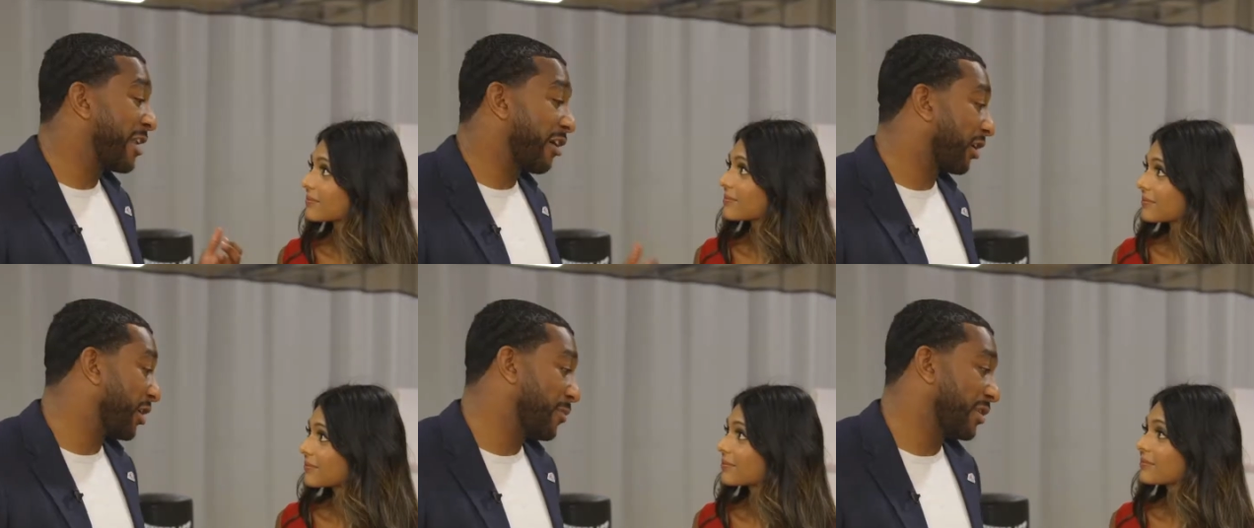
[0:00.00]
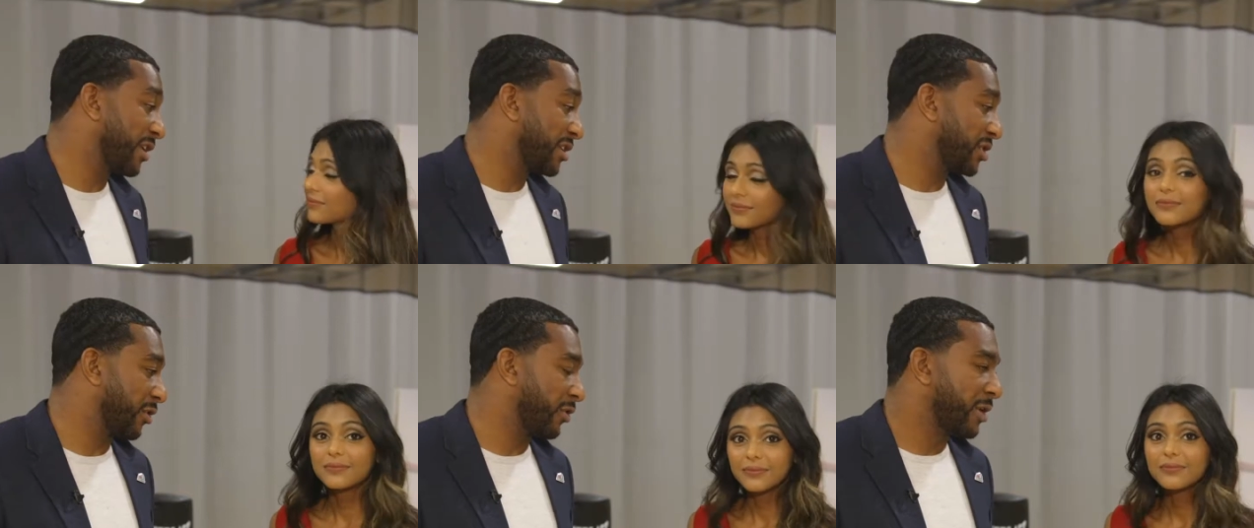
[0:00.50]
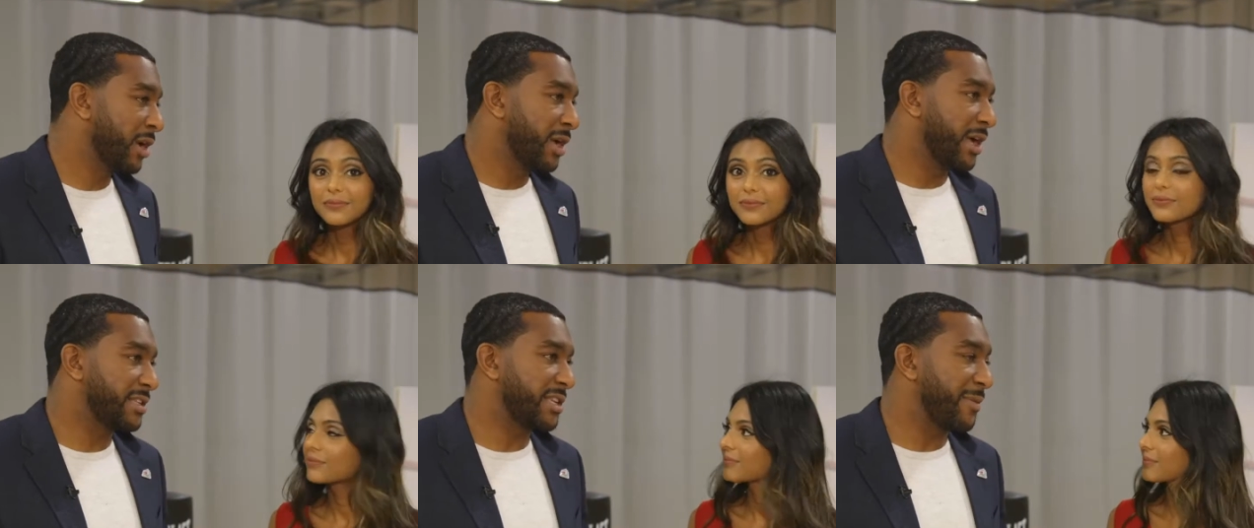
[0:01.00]
Speaker 1: in our community. So mm
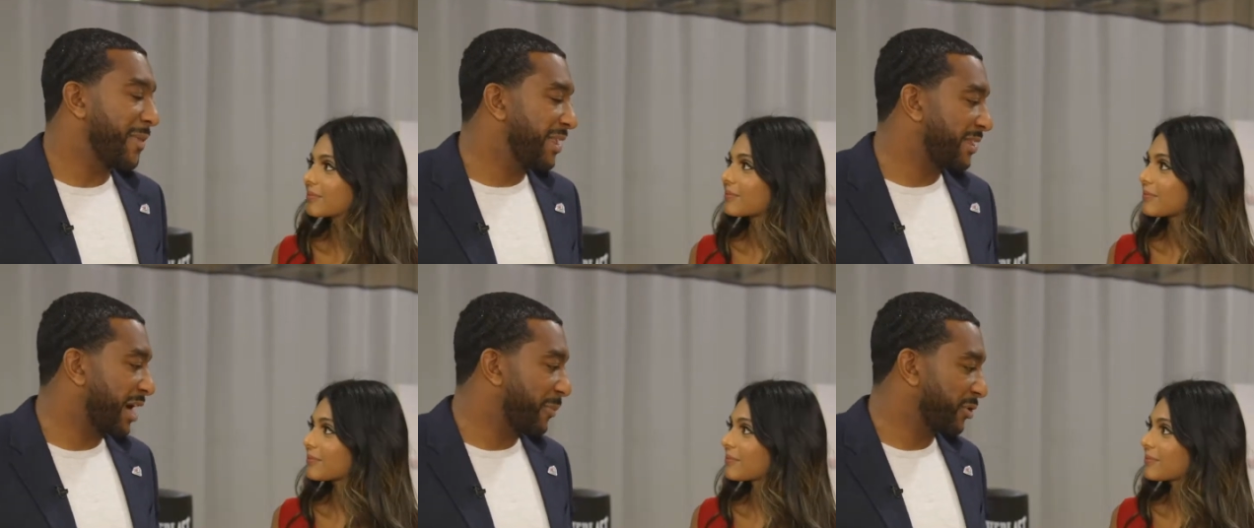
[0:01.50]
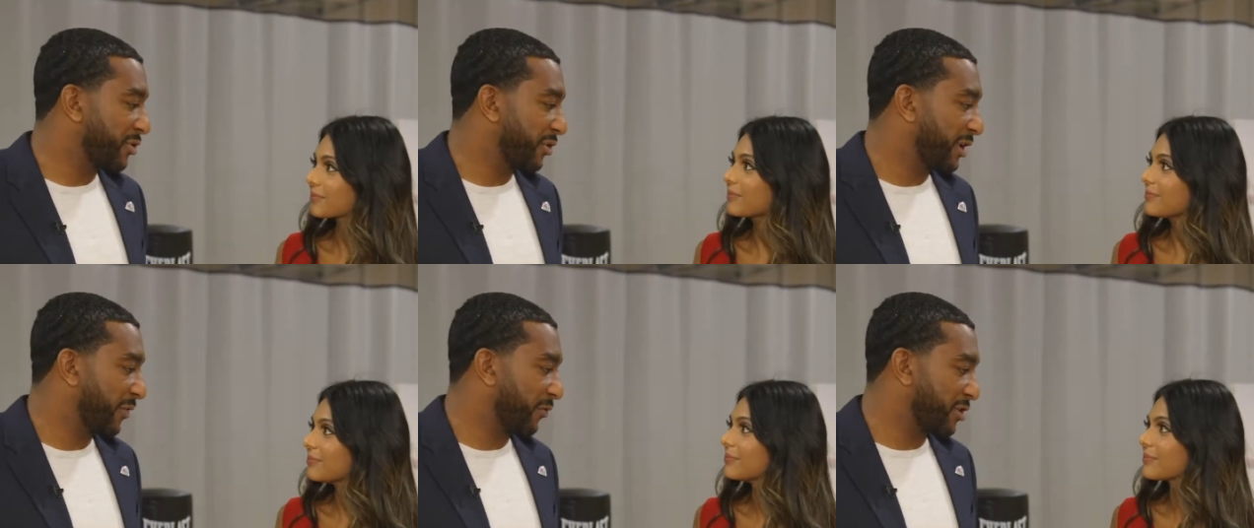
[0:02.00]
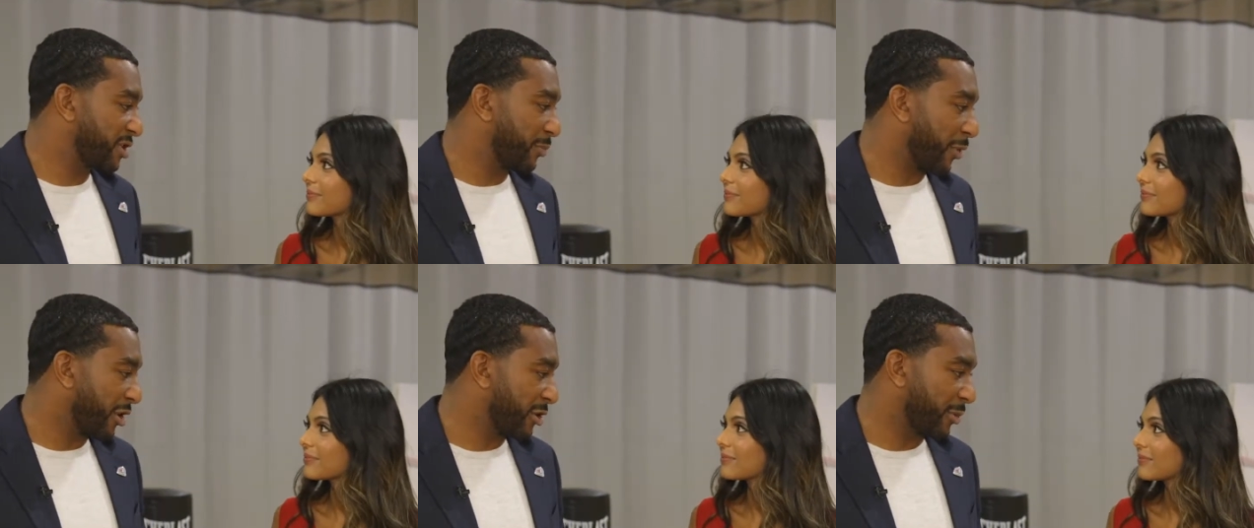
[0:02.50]
-hmm. it's an amazing opportunity for us to
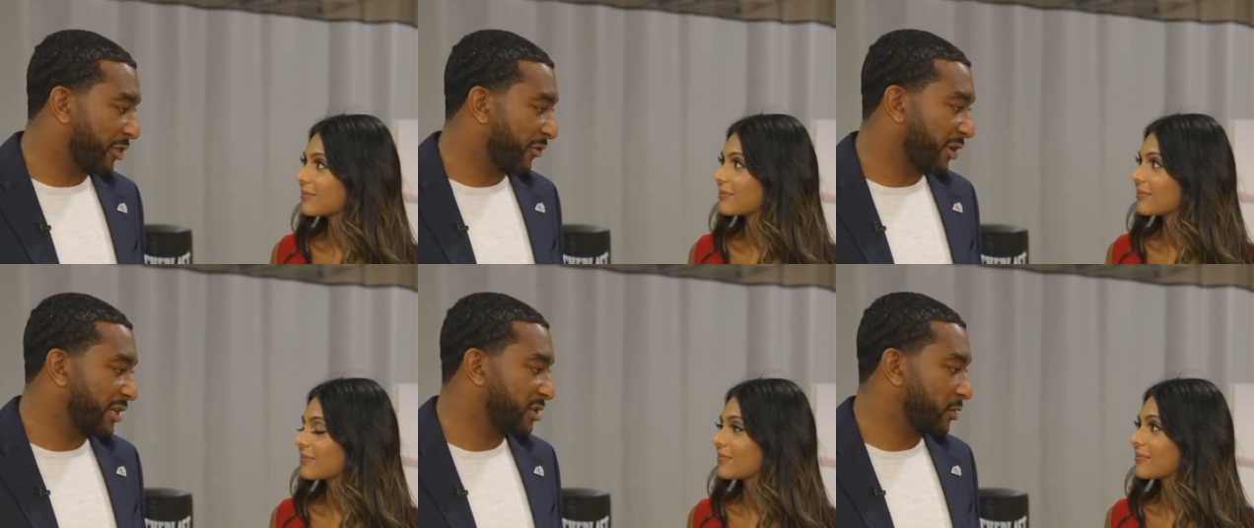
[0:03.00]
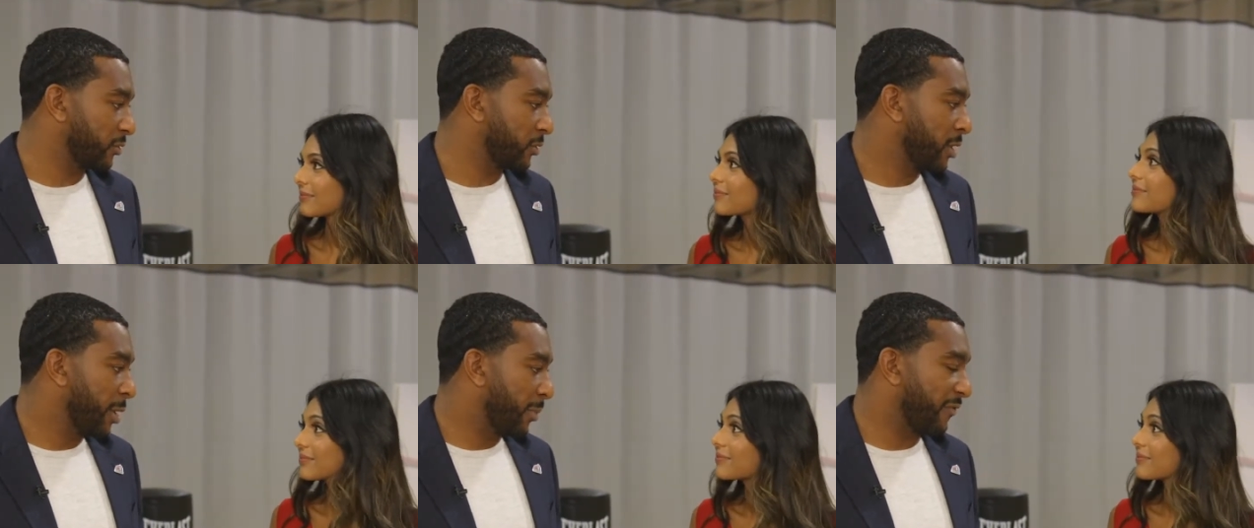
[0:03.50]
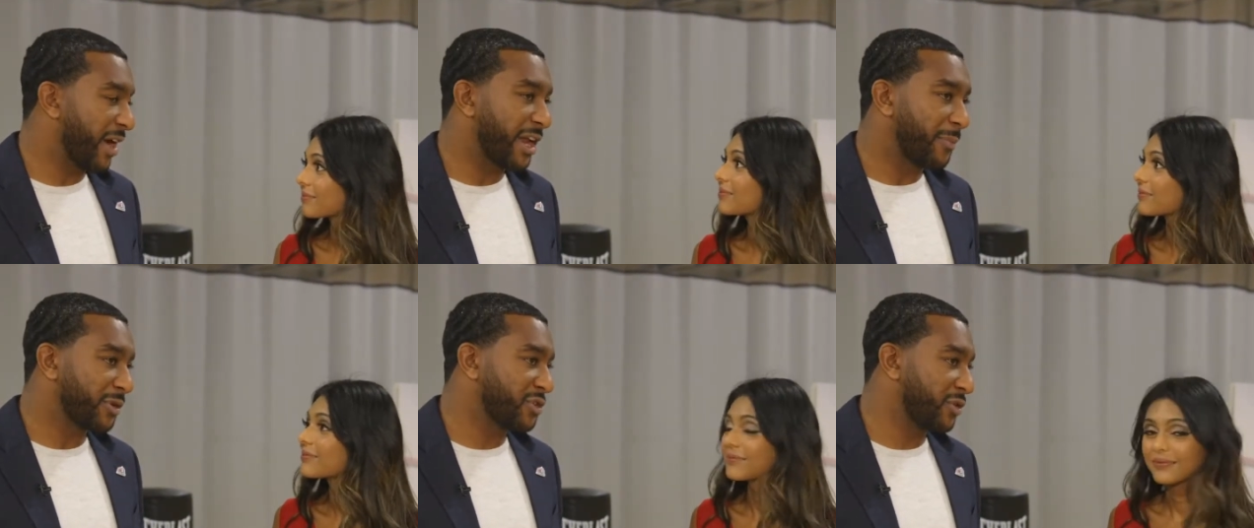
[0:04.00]
partner with Creed 2, provide
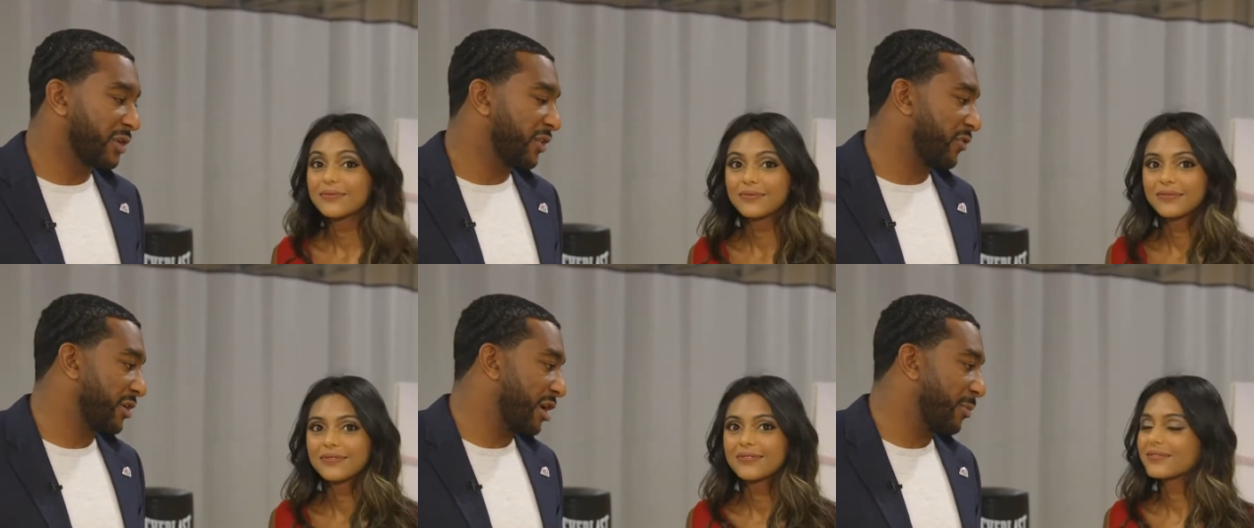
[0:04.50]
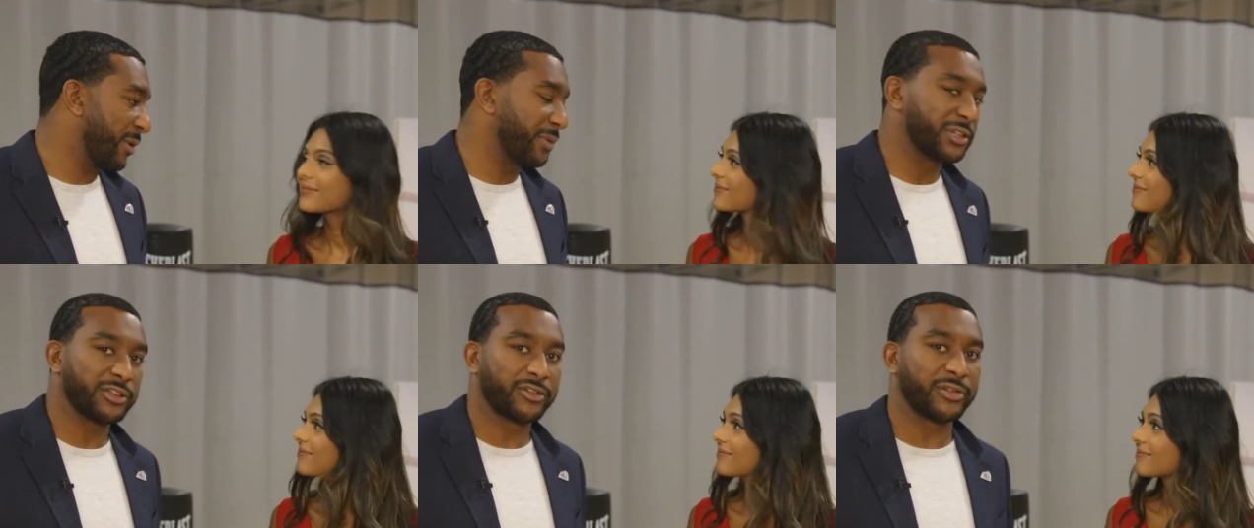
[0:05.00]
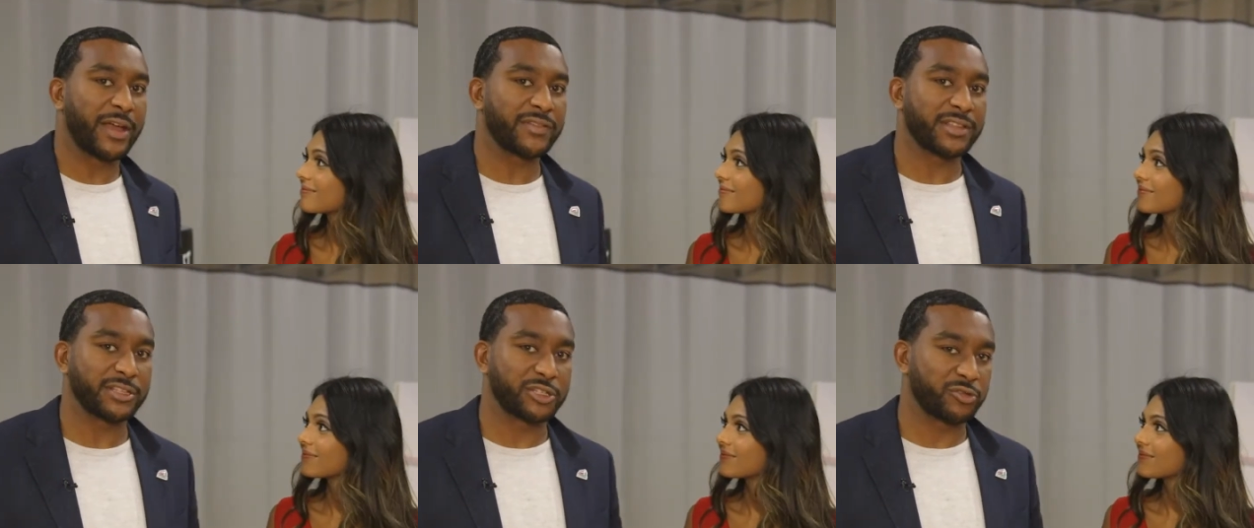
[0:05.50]
opportunities for young people to learn life
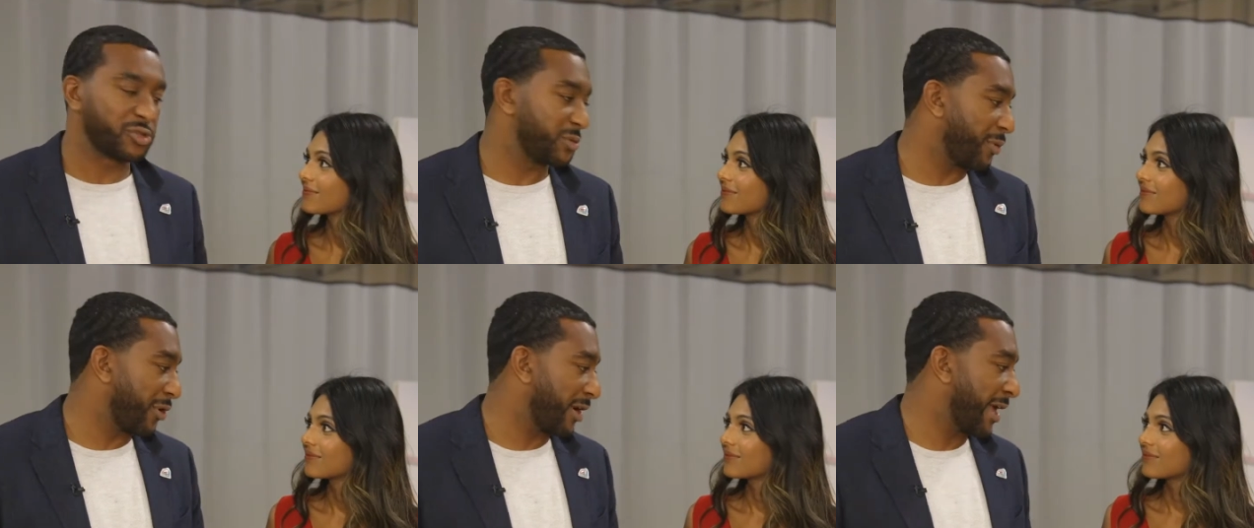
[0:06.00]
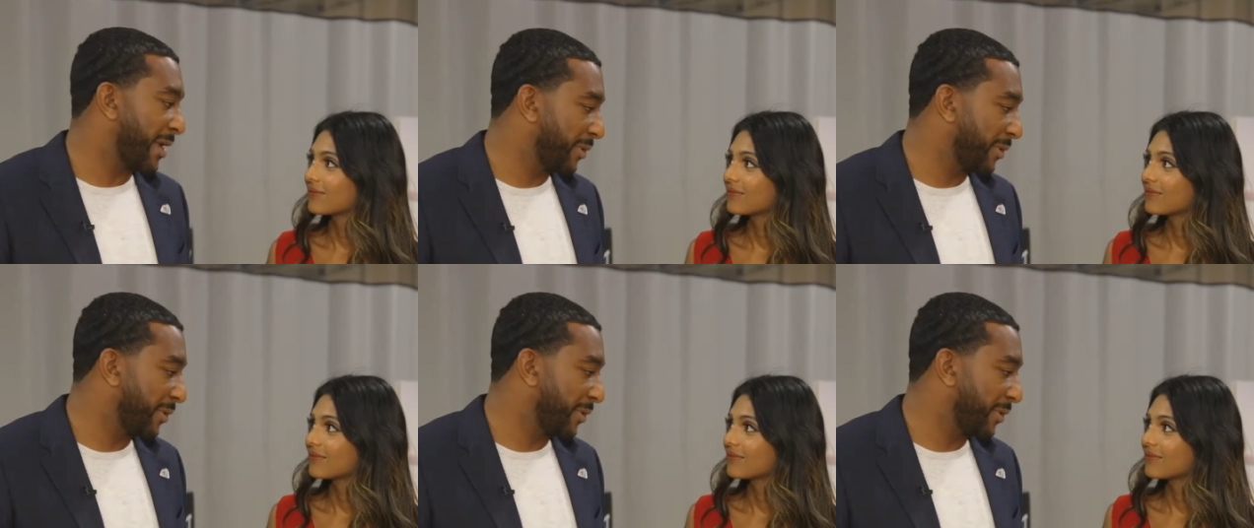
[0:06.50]
skills through sport at